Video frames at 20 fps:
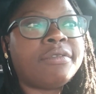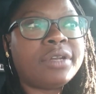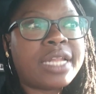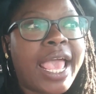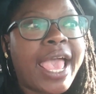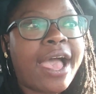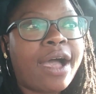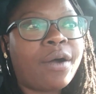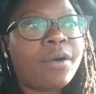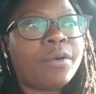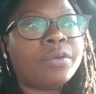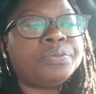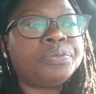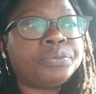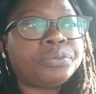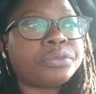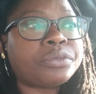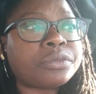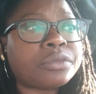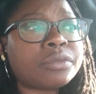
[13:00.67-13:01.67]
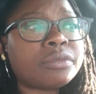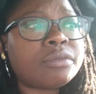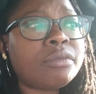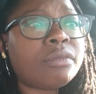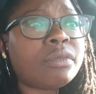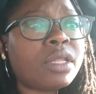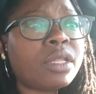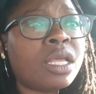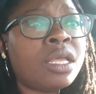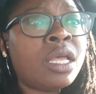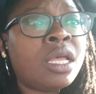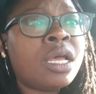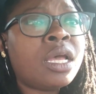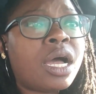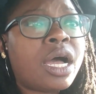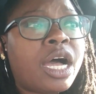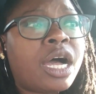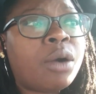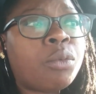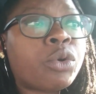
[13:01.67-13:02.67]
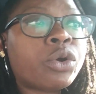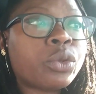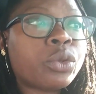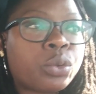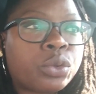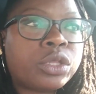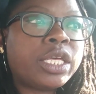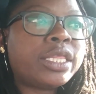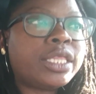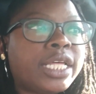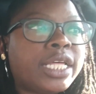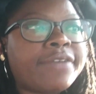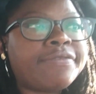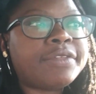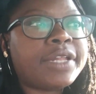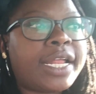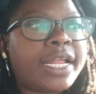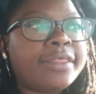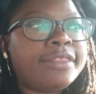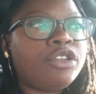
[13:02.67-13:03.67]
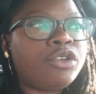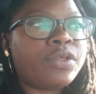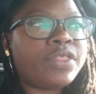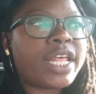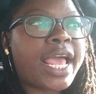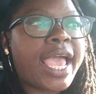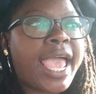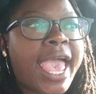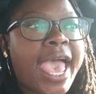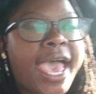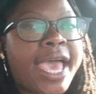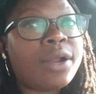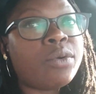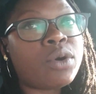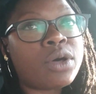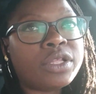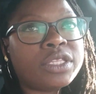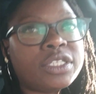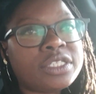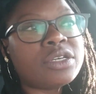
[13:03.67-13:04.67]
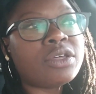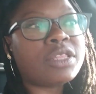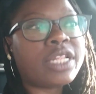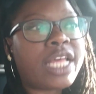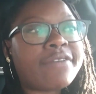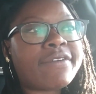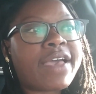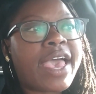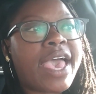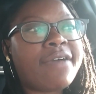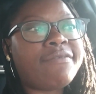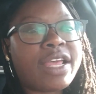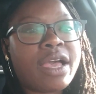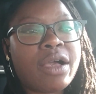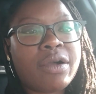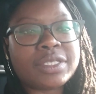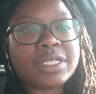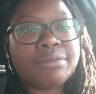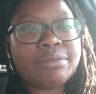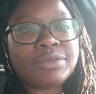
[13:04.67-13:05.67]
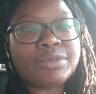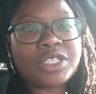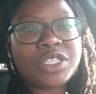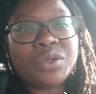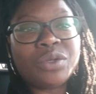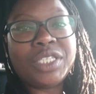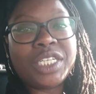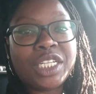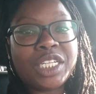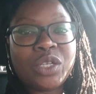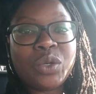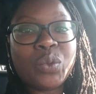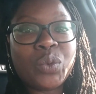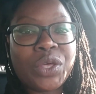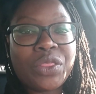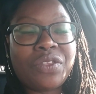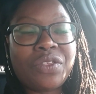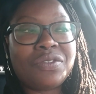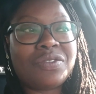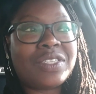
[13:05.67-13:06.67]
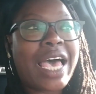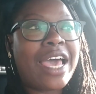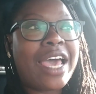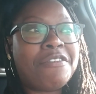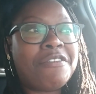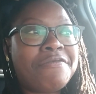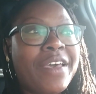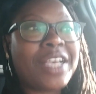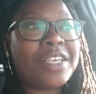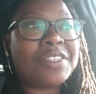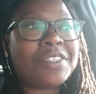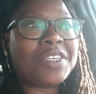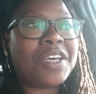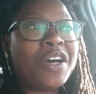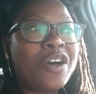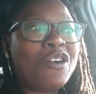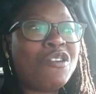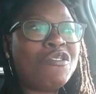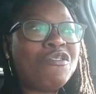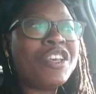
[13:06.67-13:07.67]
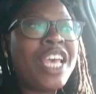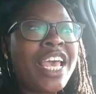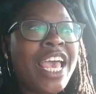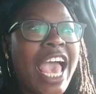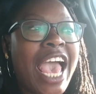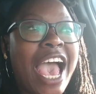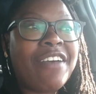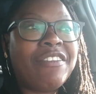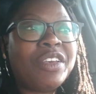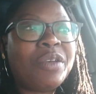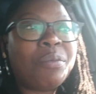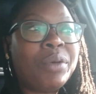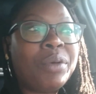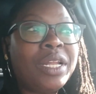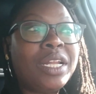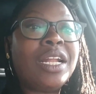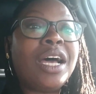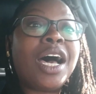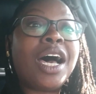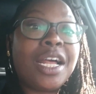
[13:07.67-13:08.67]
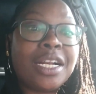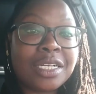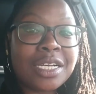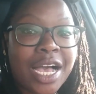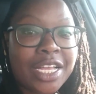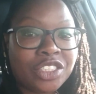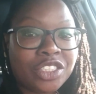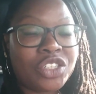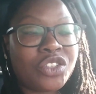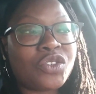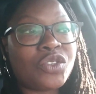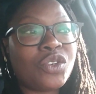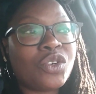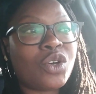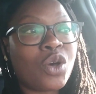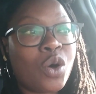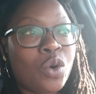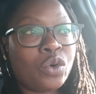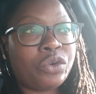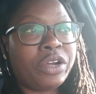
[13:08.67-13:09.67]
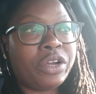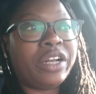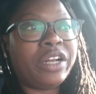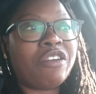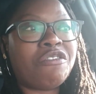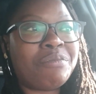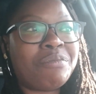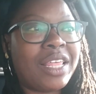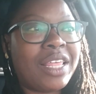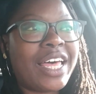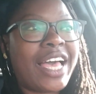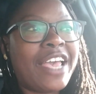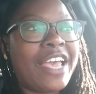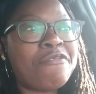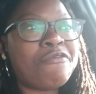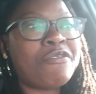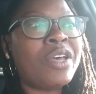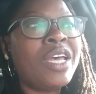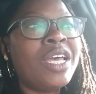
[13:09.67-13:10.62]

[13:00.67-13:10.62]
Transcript: now. Or the life that I had. Well, it's still the life I have now because I'm still dealing with side effects of having been an unconscious co-creator of my life.